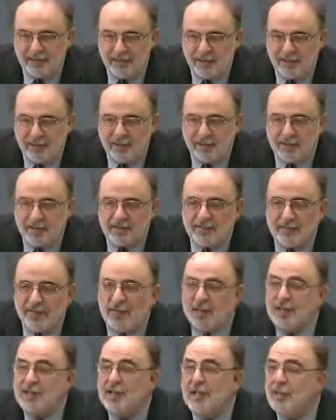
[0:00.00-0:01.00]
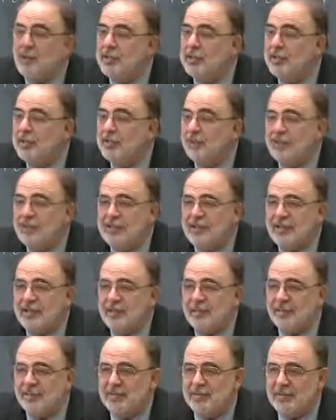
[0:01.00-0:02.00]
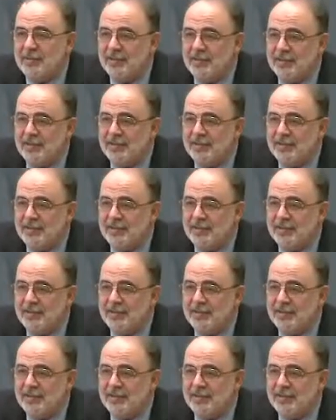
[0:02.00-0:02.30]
who is very elusive, it seems.